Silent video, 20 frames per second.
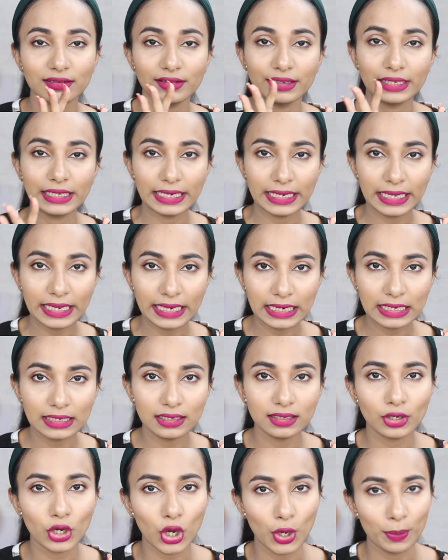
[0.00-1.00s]
a
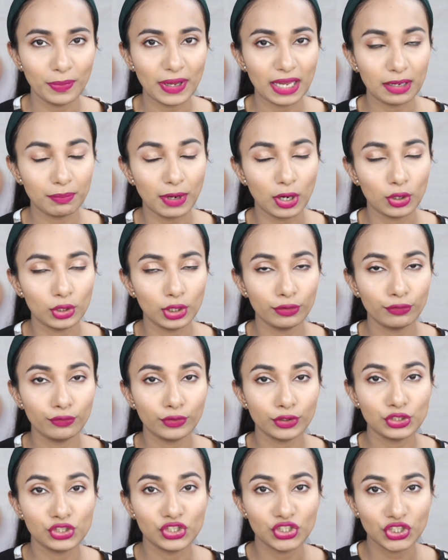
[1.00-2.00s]
great compact powder
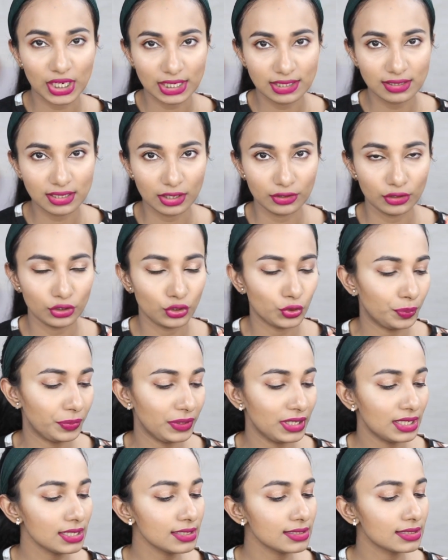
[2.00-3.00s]
for just 100
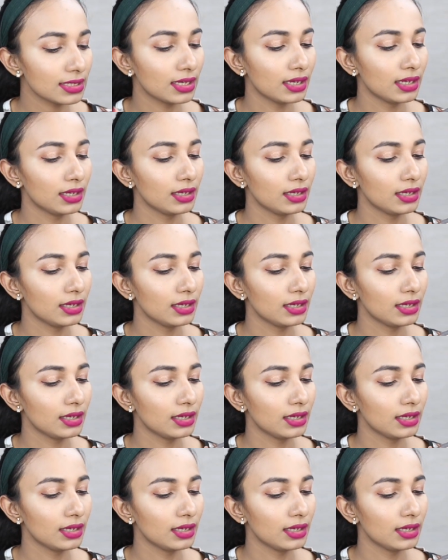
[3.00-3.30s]
rupees.